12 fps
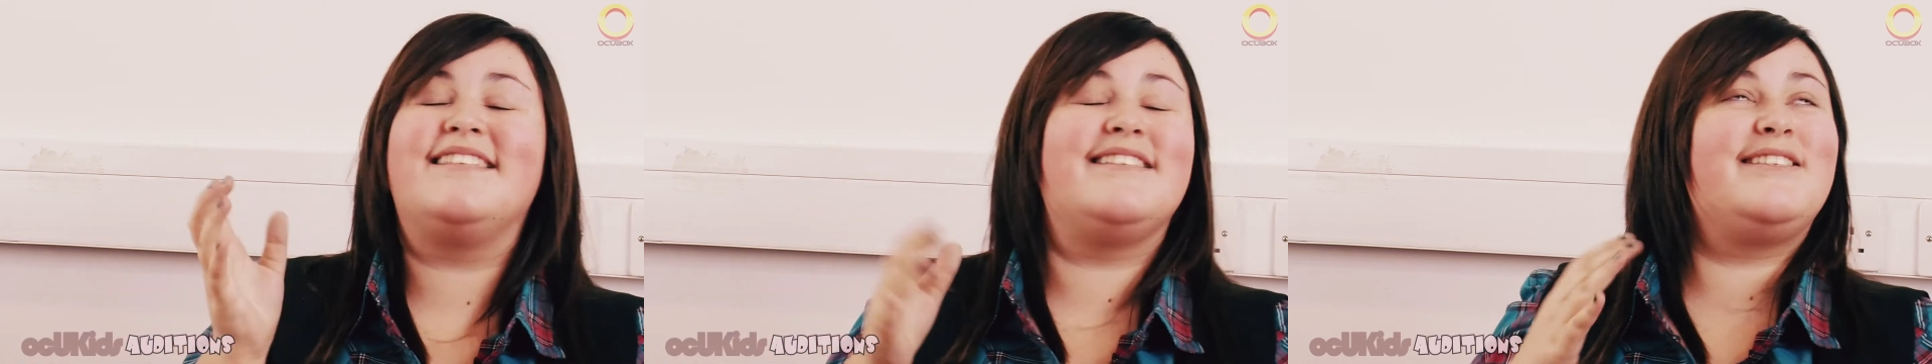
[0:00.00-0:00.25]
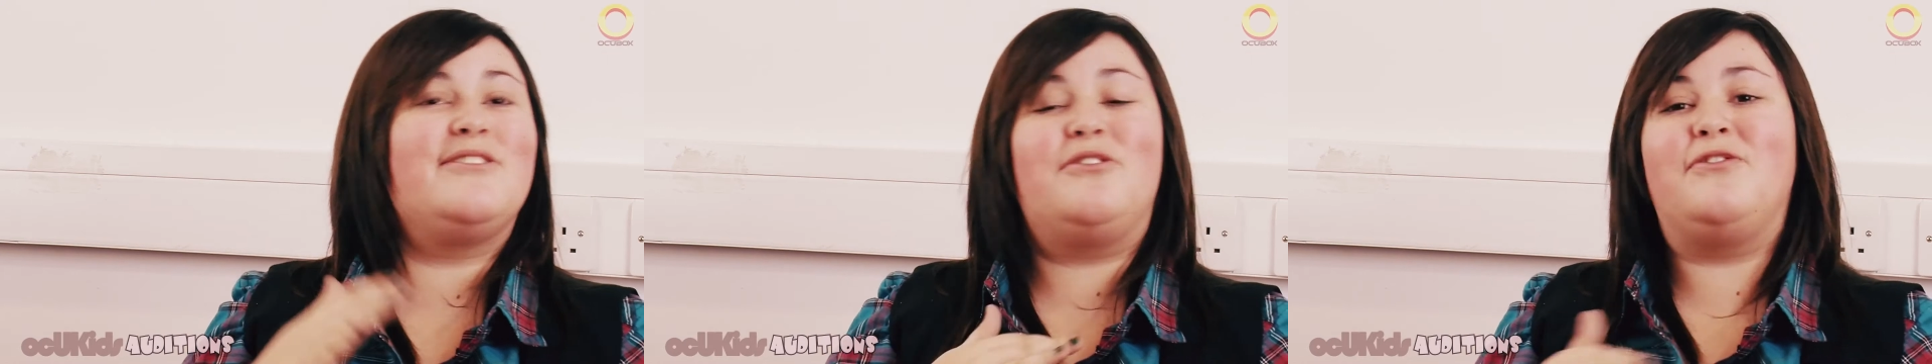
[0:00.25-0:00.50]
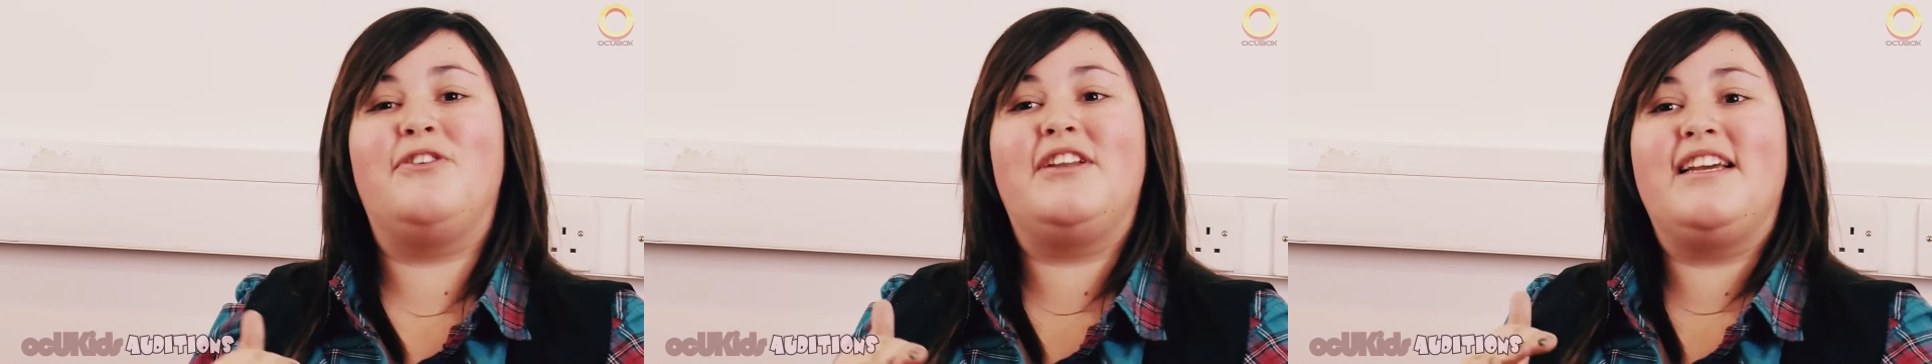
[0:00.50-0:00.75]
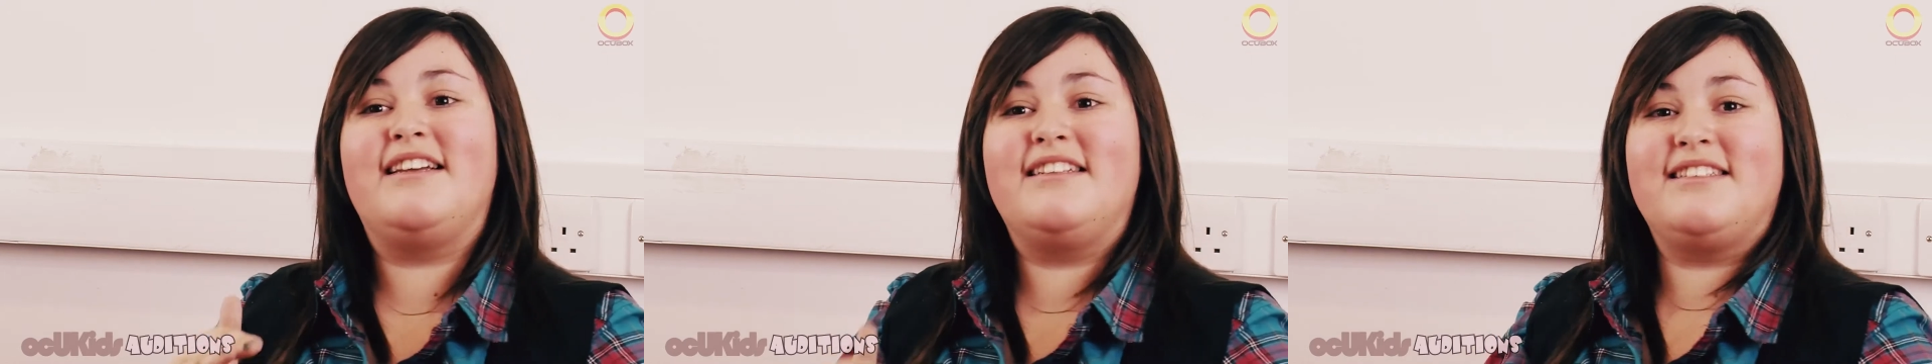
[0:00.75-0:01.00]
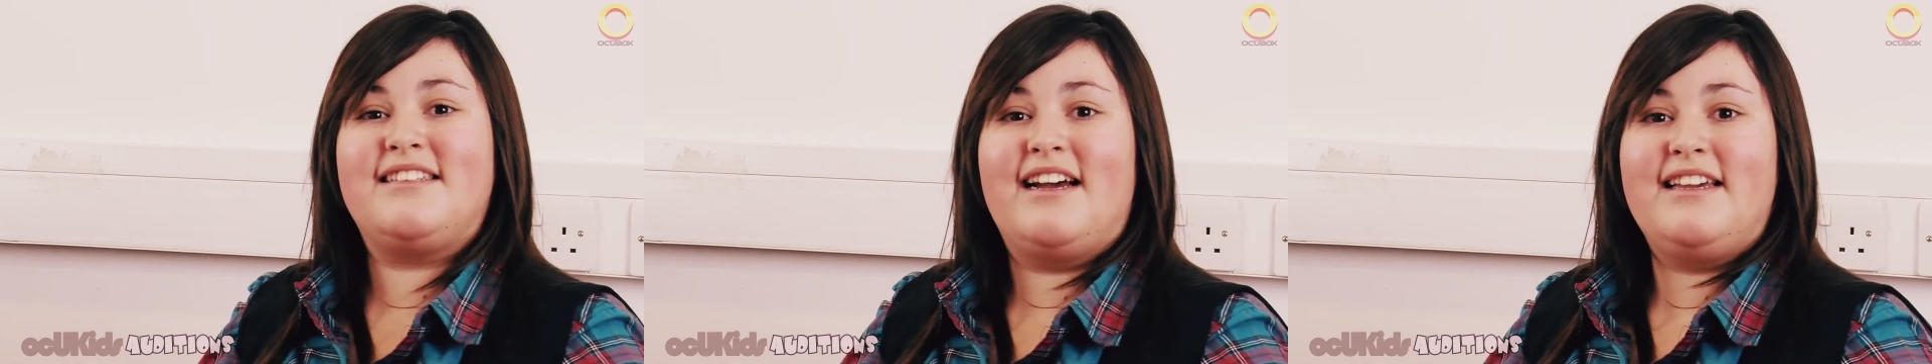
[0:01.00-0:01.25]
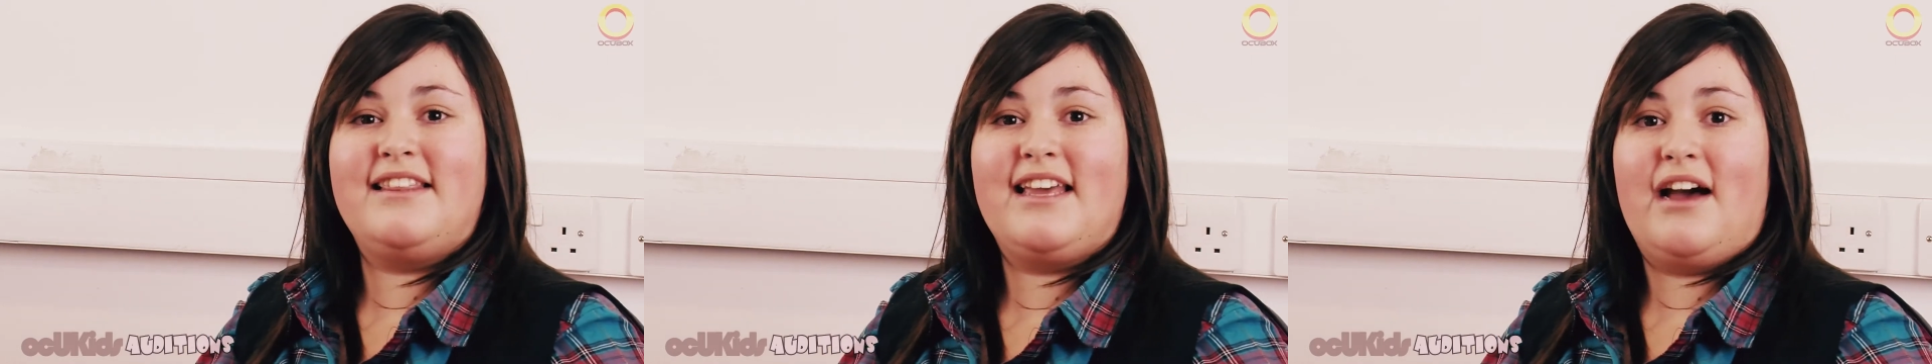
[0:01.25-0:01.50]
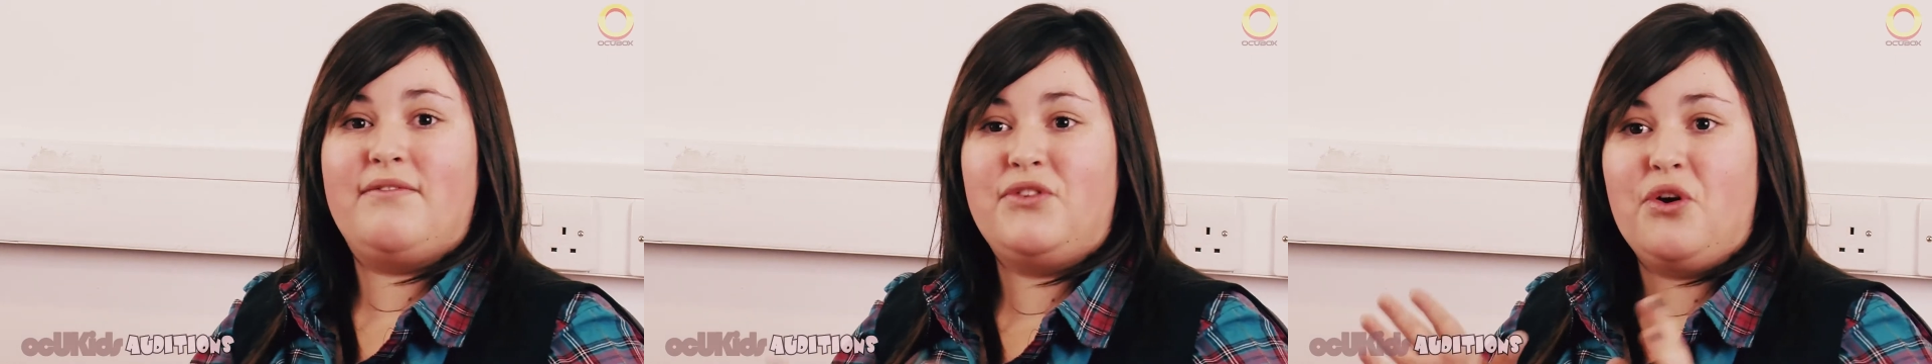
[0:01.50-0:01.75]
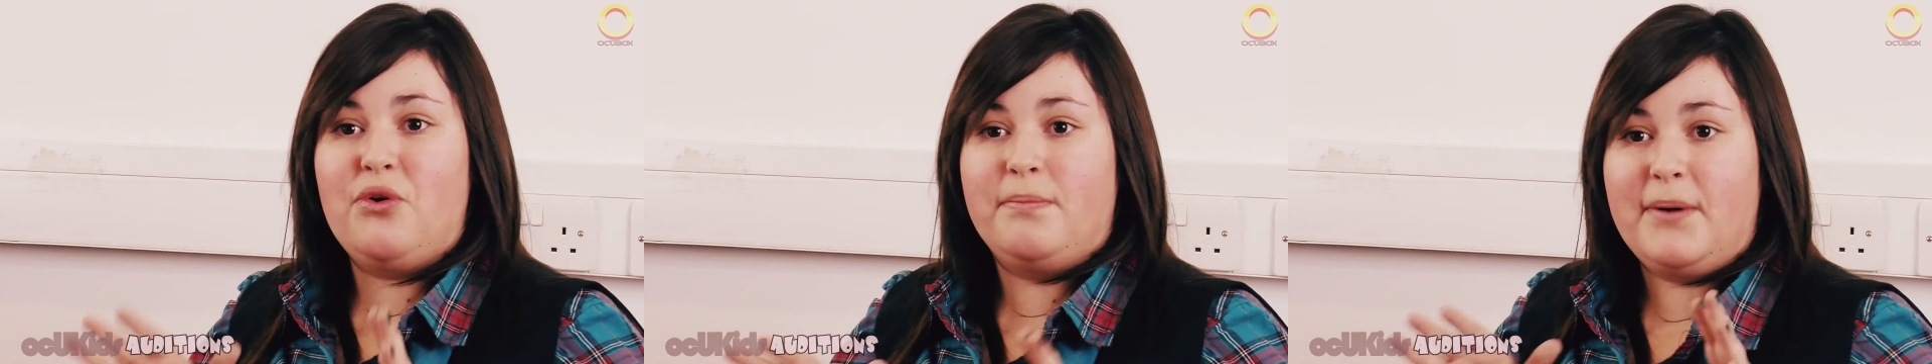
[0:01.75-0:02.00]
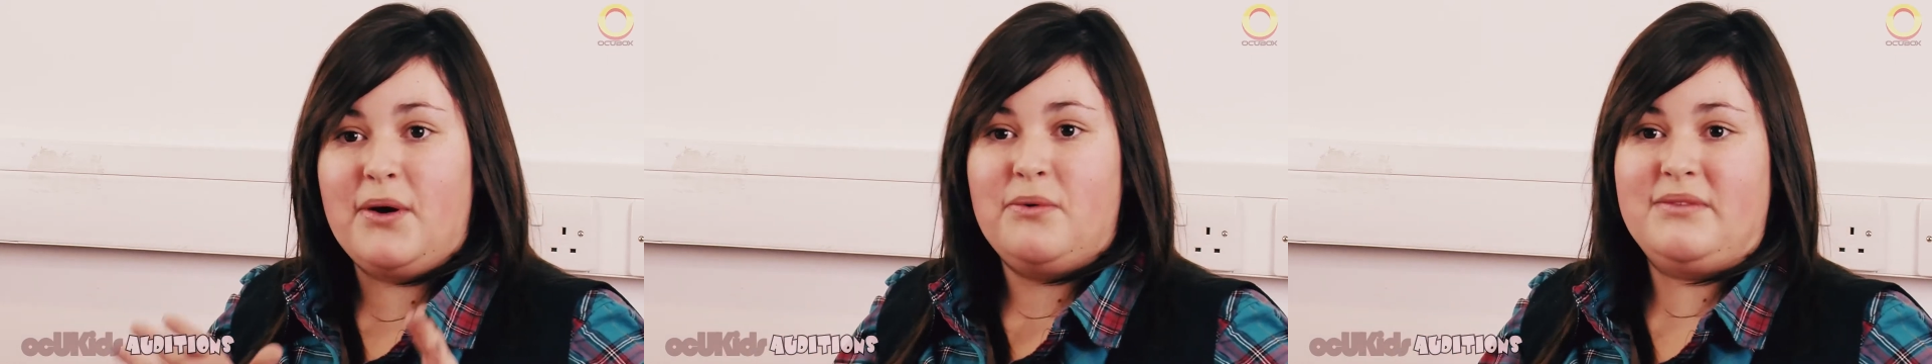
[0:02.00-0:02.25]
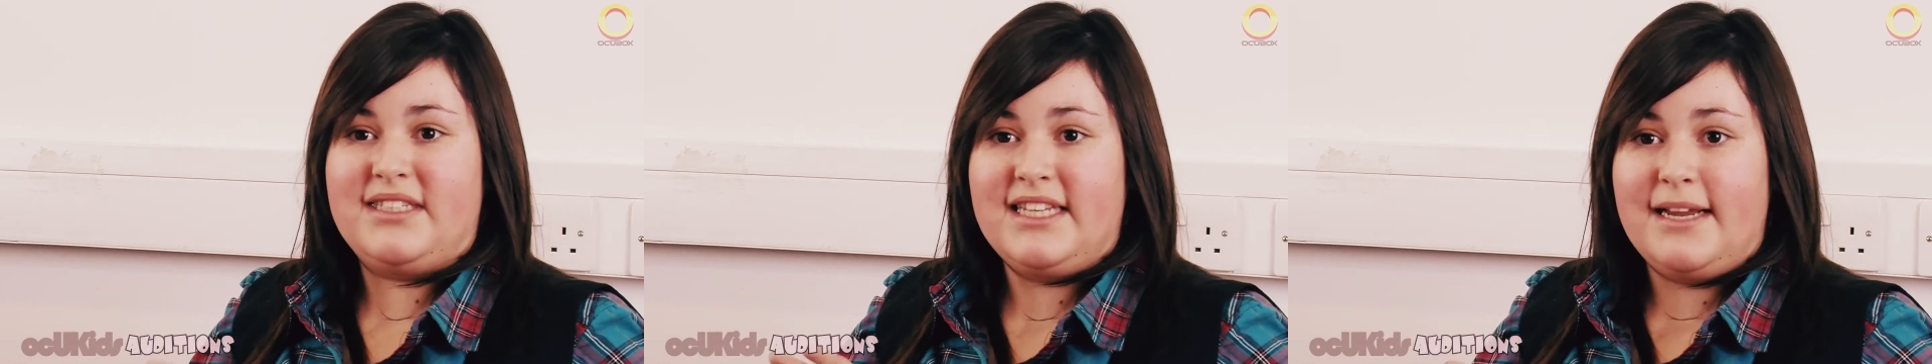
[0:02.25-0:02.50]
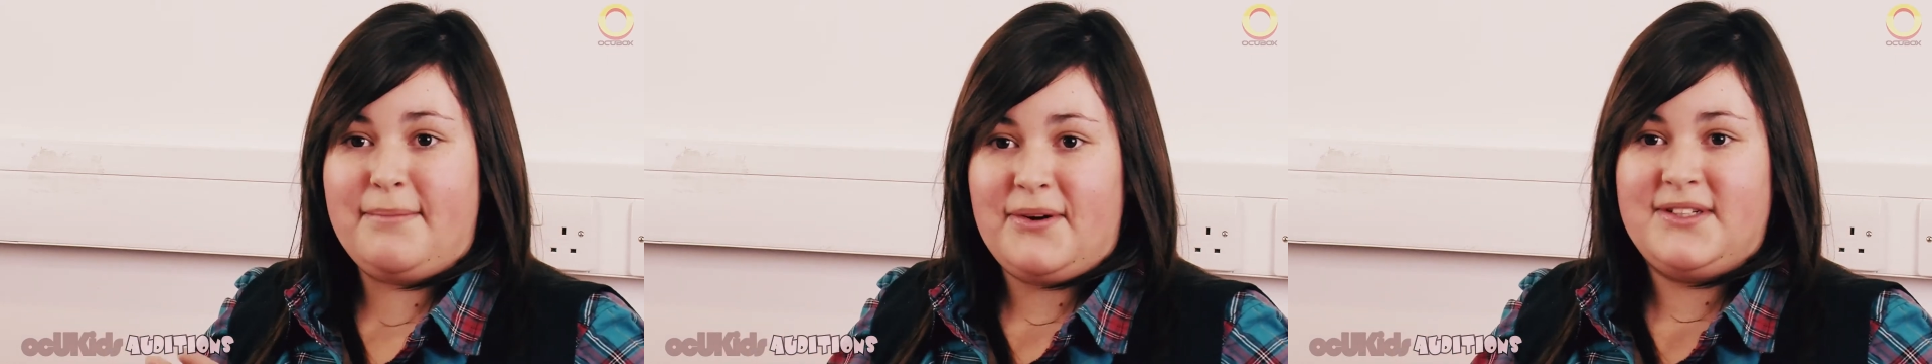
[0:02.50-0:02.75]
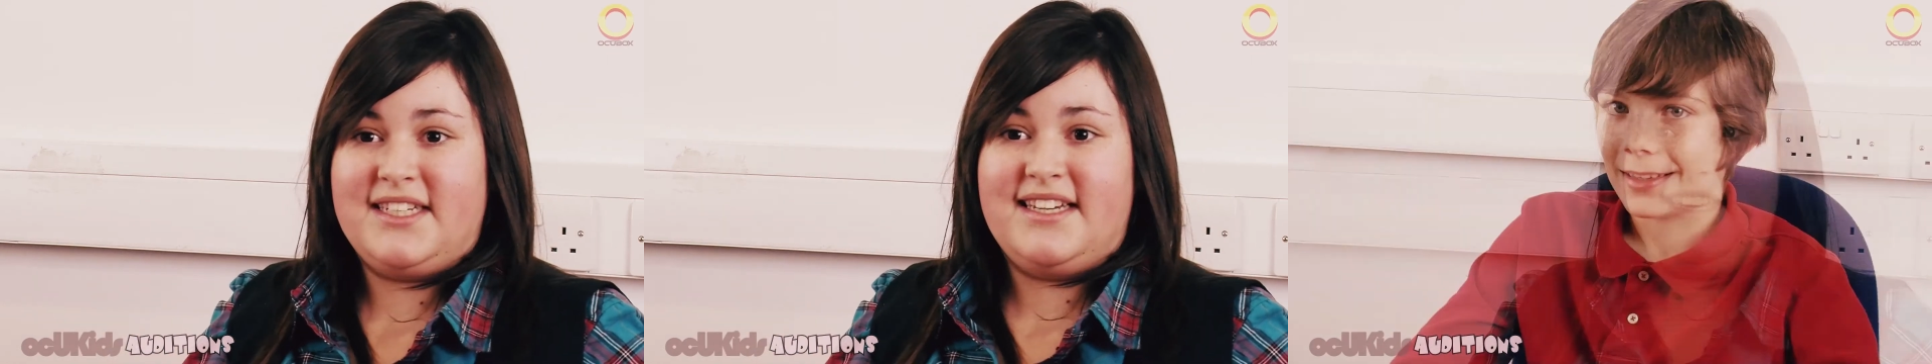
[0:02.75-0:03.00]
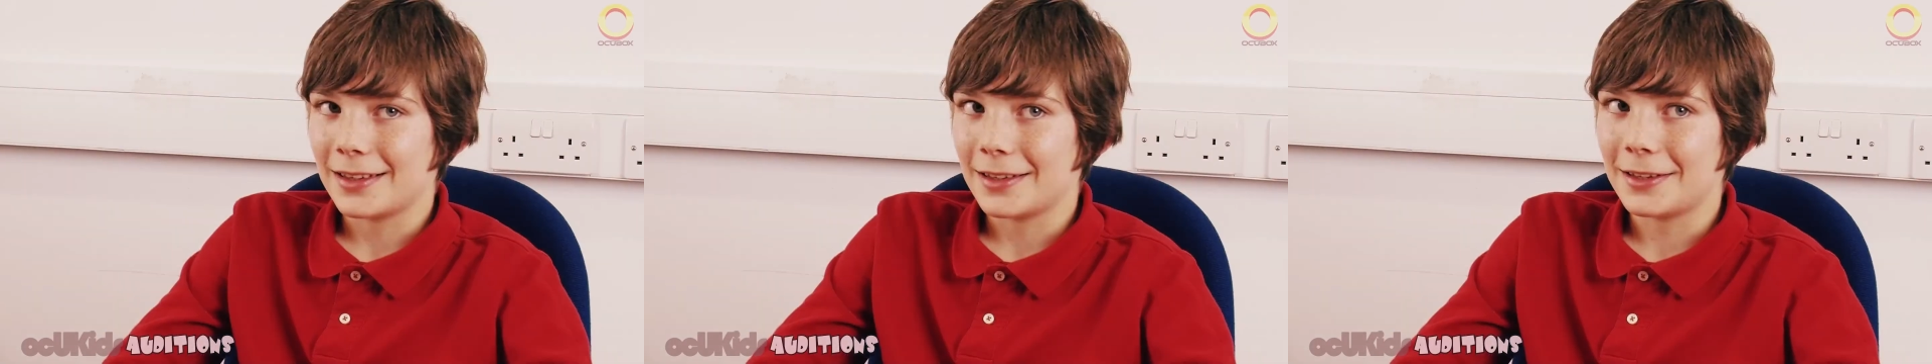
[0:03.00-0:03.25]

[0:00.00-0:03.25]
It's so funny, and it's like they have no bones in their body.